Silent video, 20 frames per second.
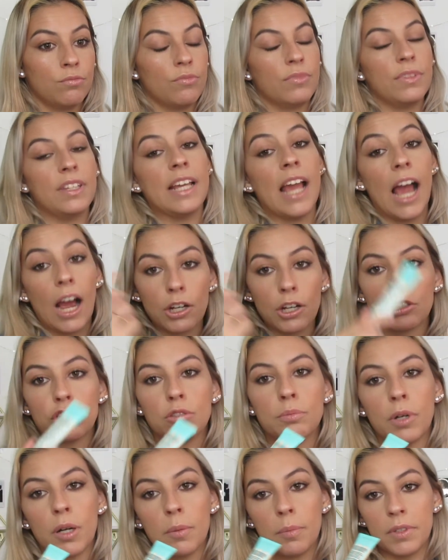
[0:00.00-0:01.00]
the
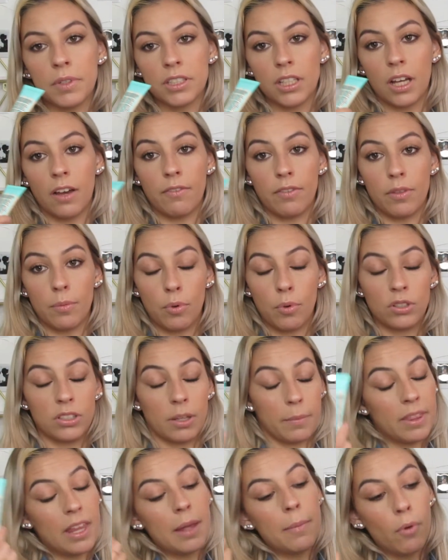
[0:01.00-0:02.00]
actual purpose of the pores. I
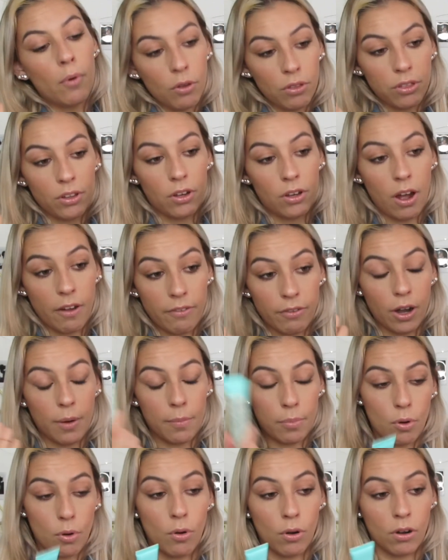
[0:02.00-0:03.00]
mean, they both cover
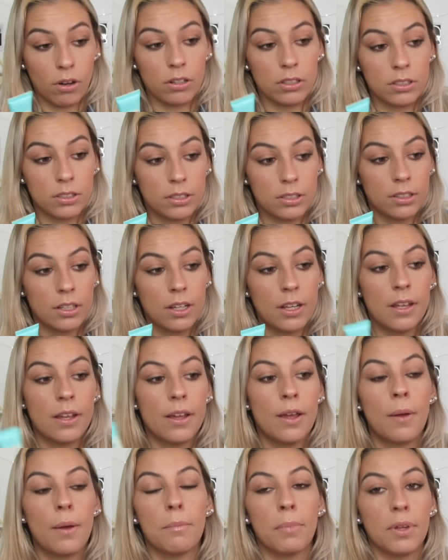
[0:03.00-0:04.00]
up pores,
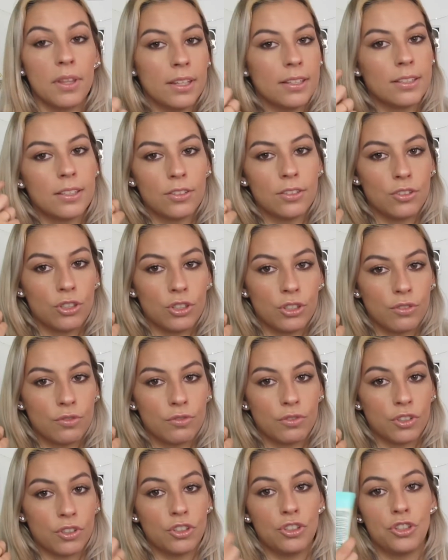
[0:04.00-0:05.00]
but this is just
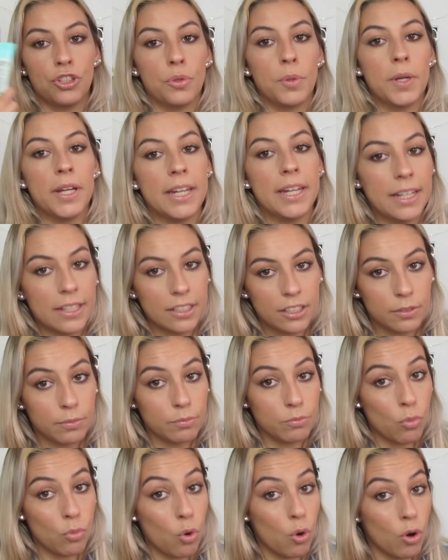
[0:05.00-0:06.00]
for doing this
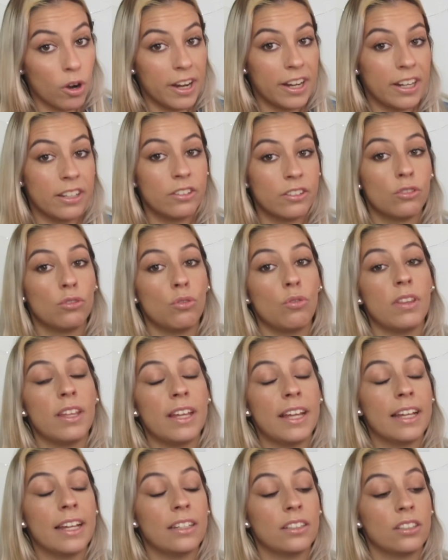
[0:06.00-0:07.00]
more and
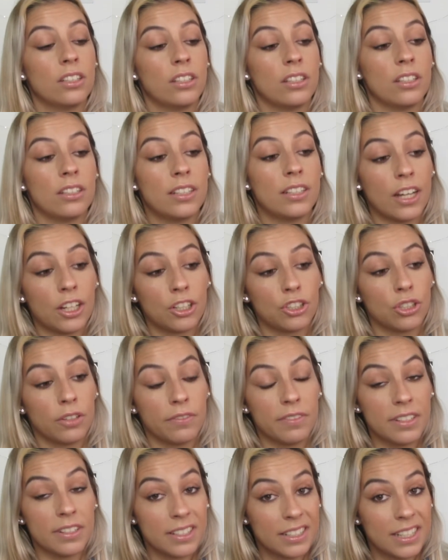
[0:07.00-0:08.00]
soothing into the texture
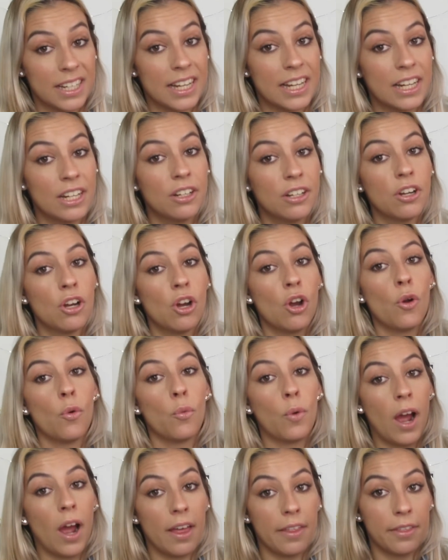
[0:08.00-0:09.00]
of the skin
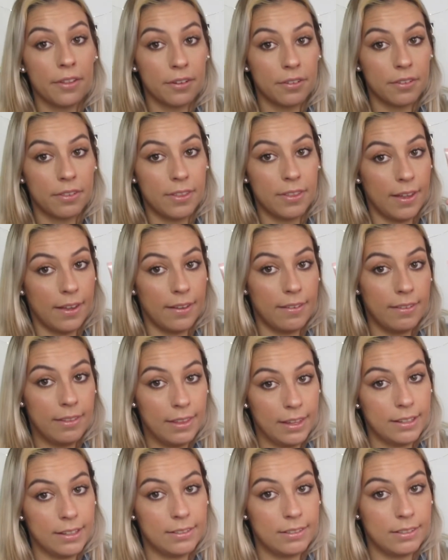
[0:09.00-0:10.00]
rather than
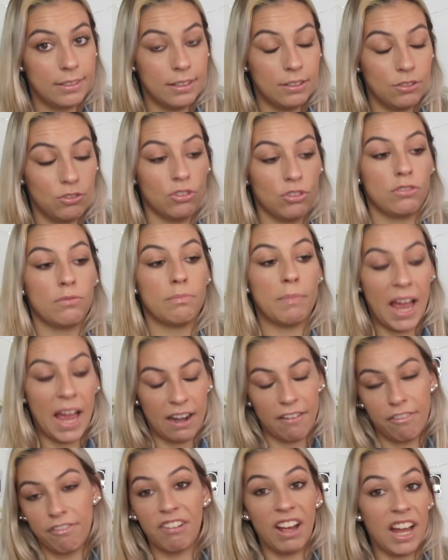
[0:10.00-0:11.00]
this is just
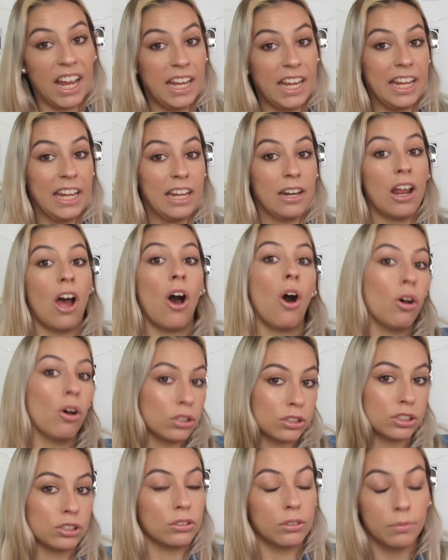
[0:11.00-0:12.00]
mattifying it,
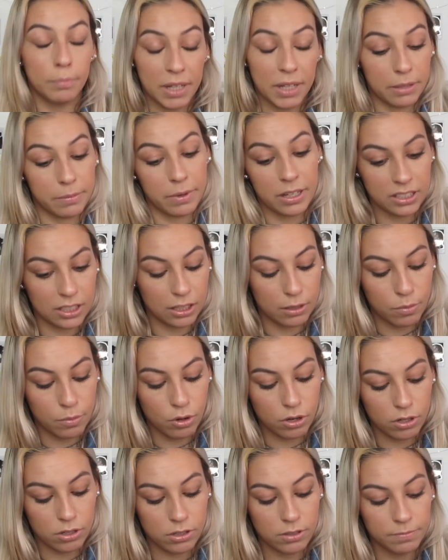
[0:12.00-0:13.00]
also minimizing the
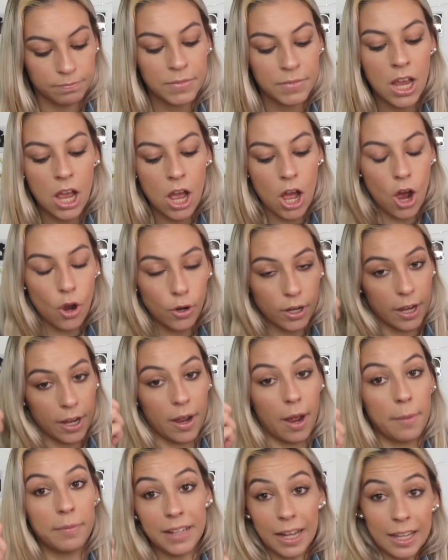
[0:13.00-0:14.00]
pores. Okay,
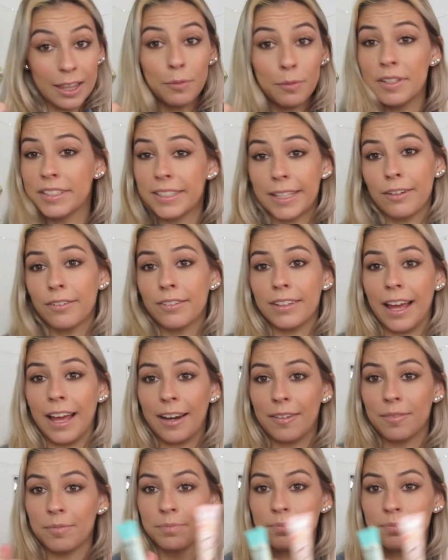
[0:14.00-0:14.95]
I'm glad that we settled that.